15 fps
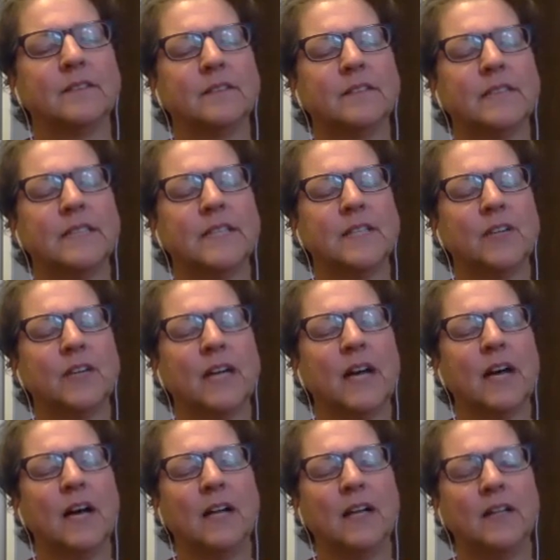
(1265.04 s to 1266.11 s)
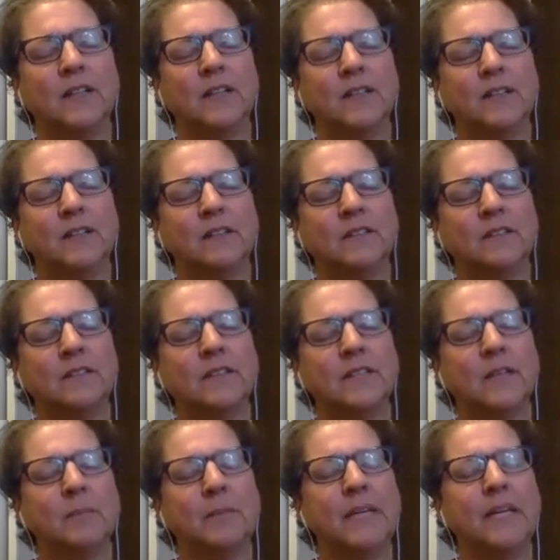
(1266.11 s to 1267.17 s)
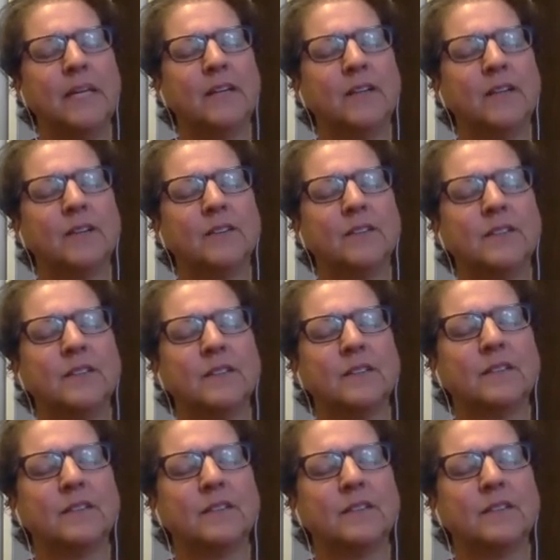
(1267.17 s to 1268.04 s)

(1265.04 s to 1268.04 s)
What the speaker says: Is there a color that appears?